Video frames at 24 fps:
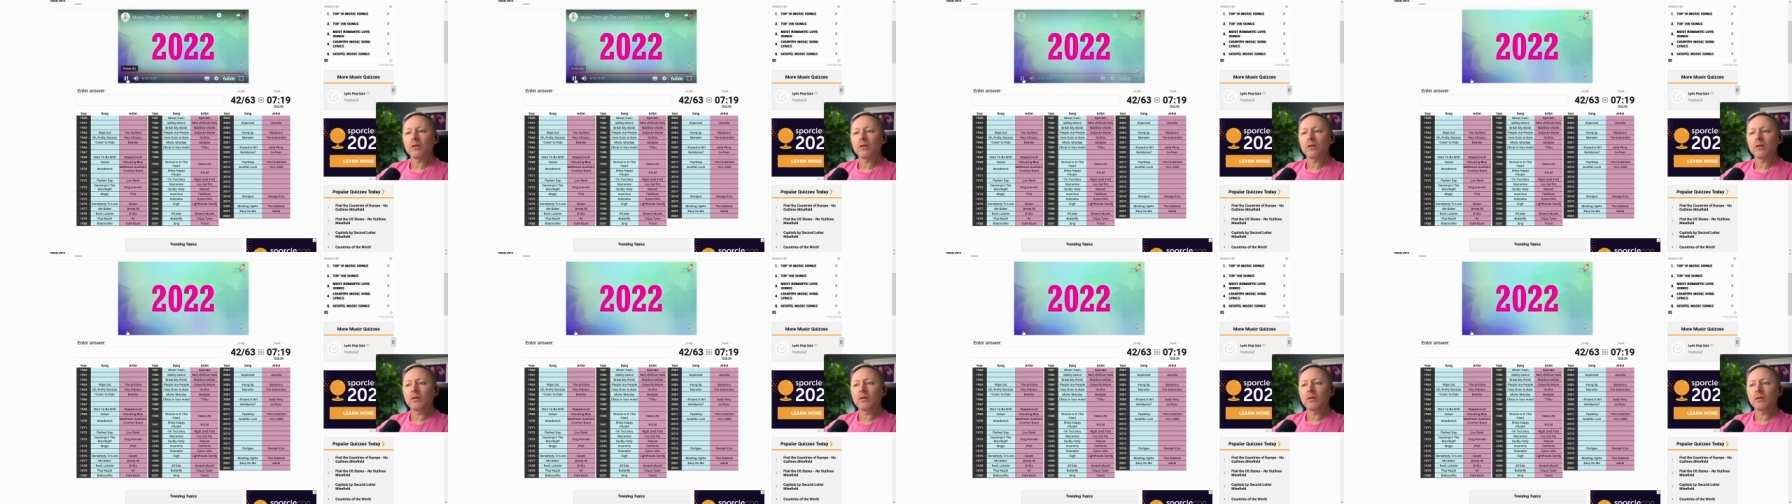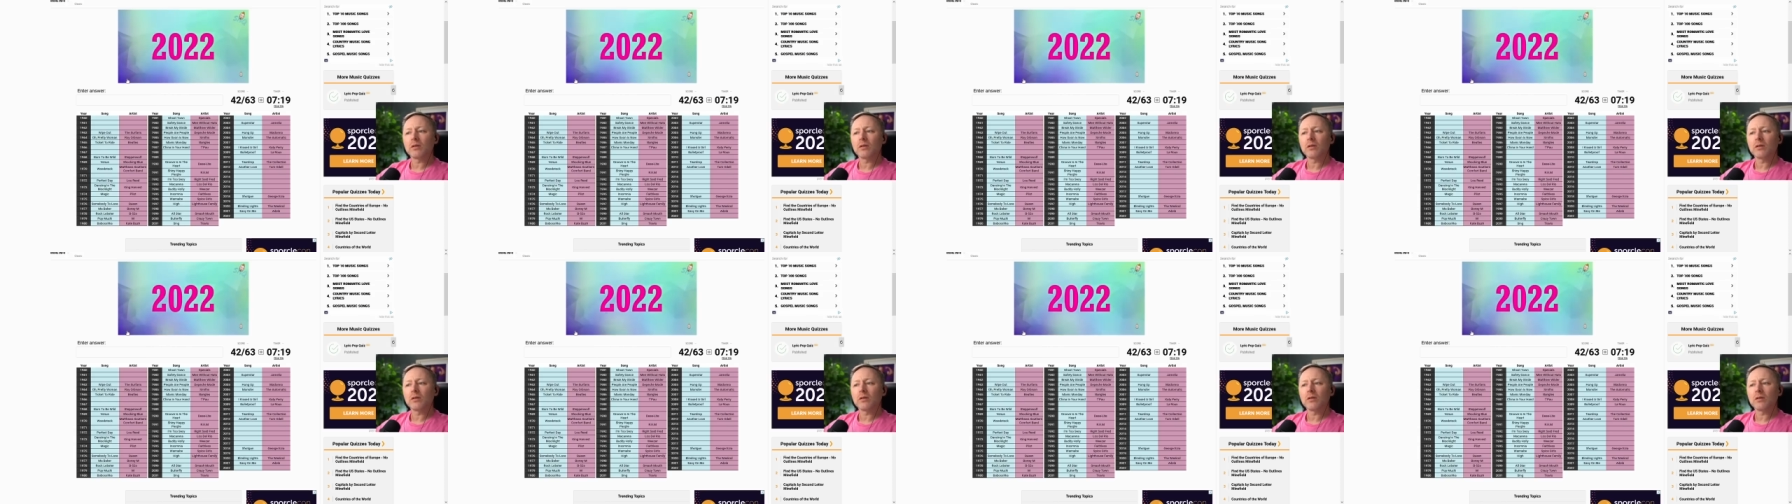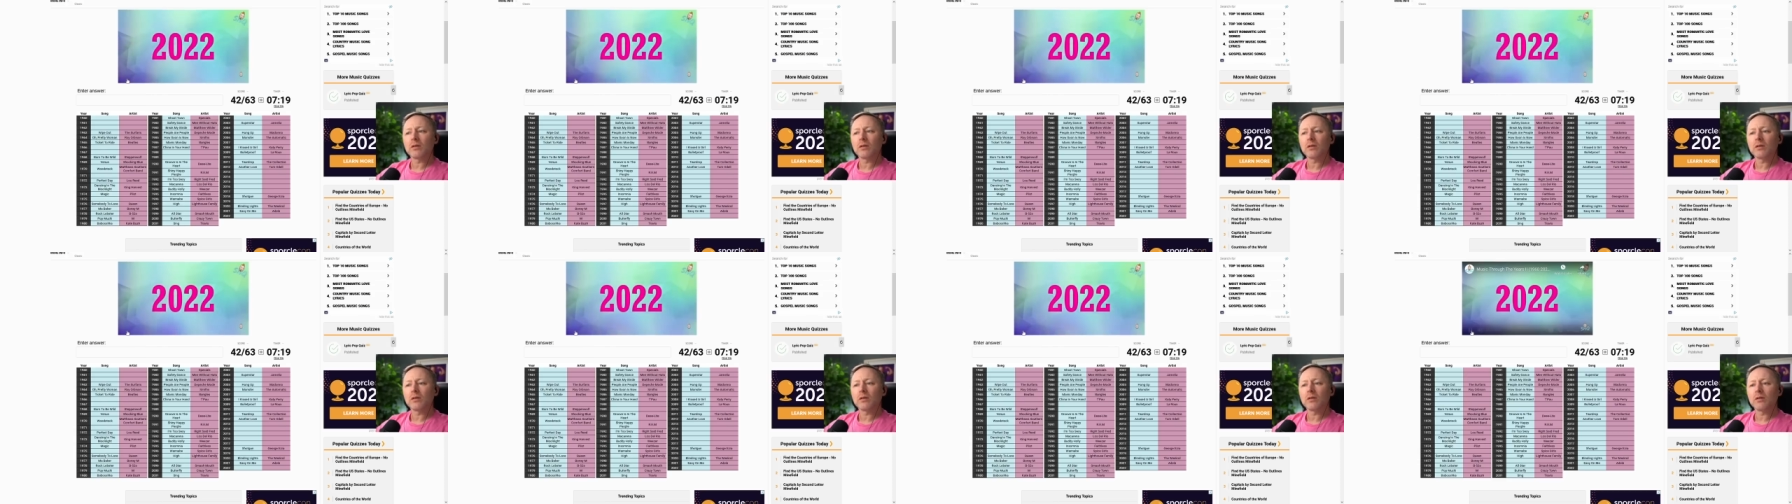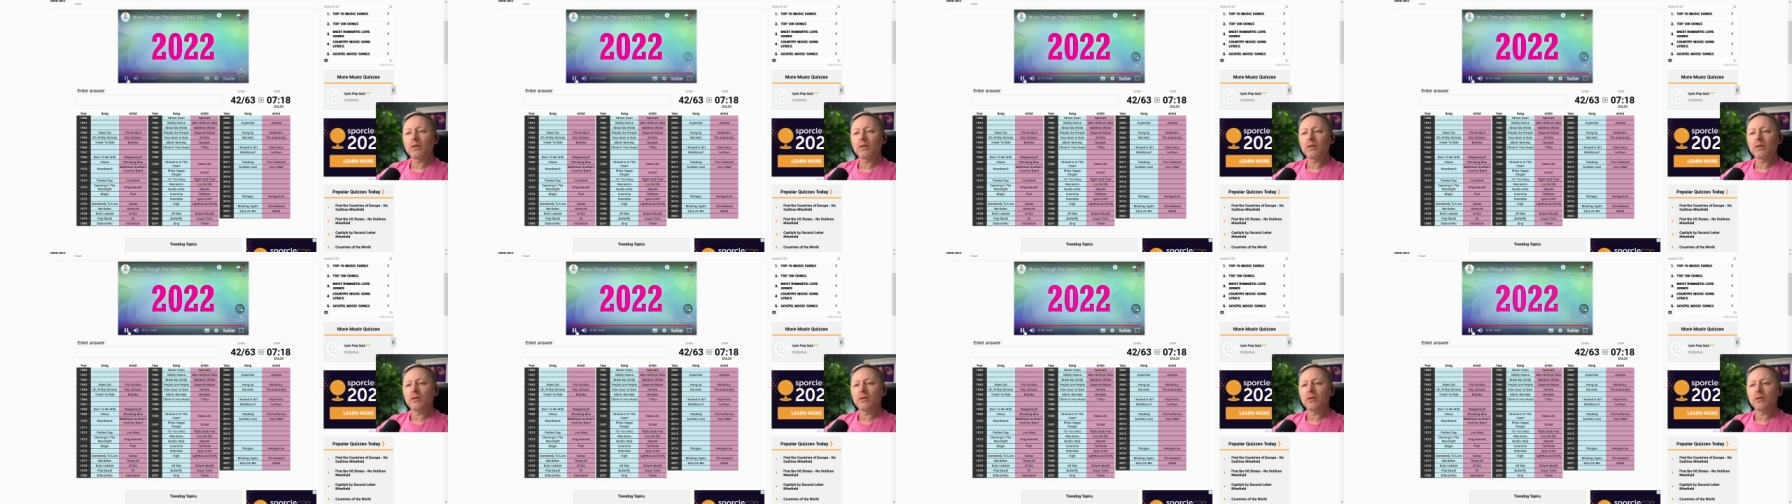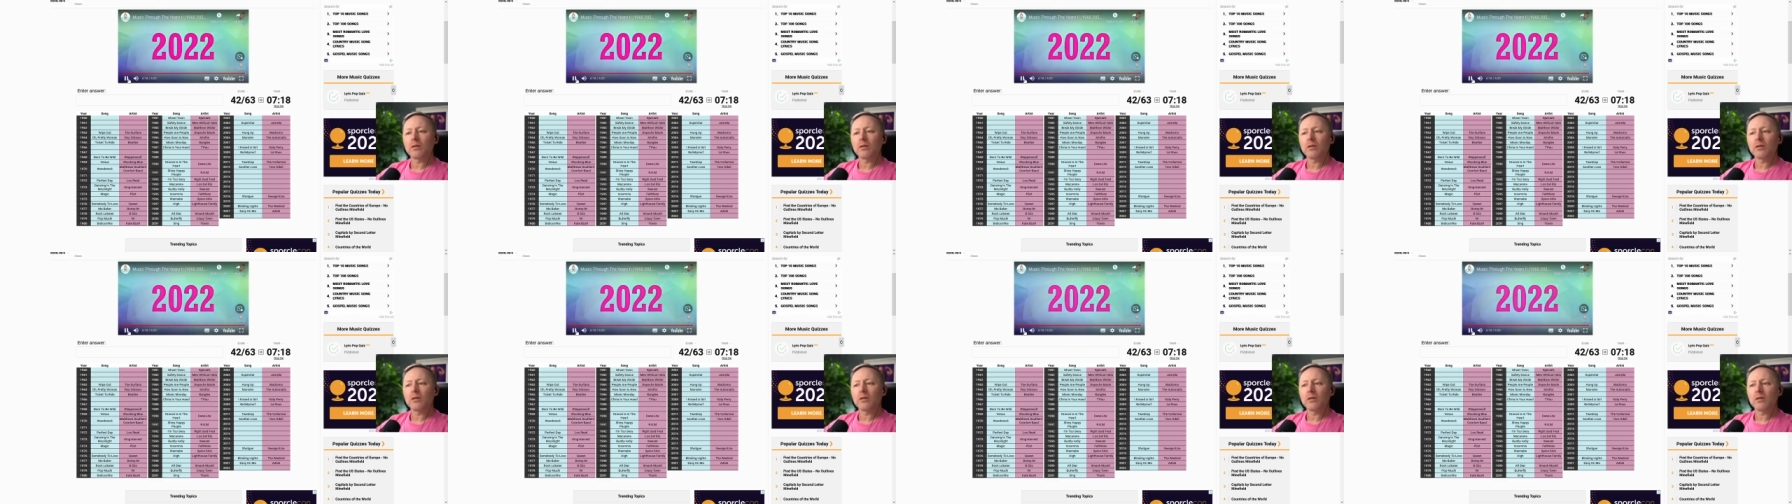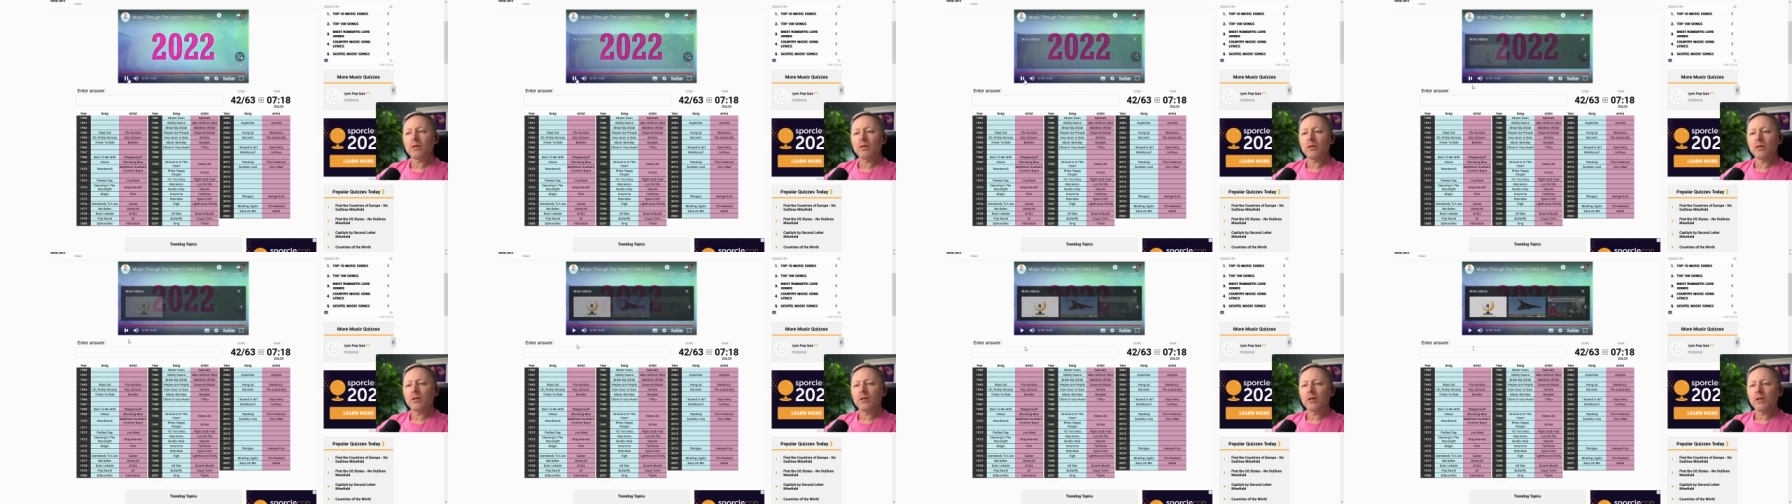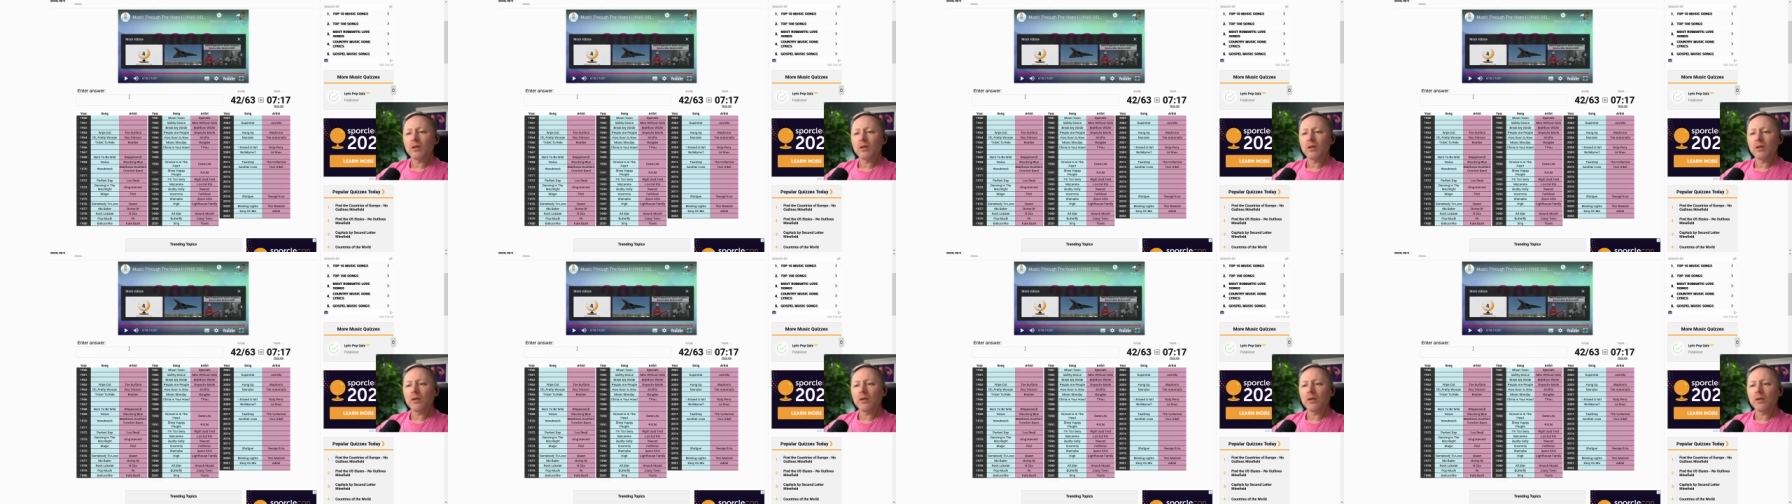I'm crashing down.